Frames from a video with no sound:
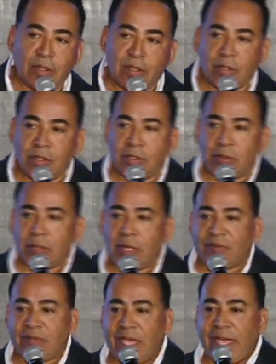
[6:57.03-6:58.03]
or you
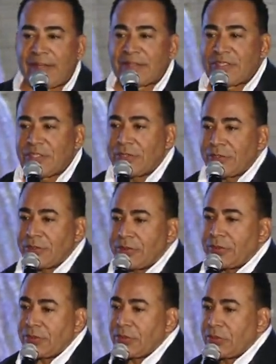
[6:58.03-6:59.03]
have
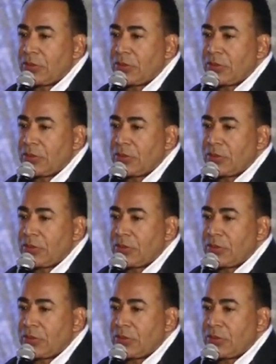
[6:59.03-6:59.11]
cancer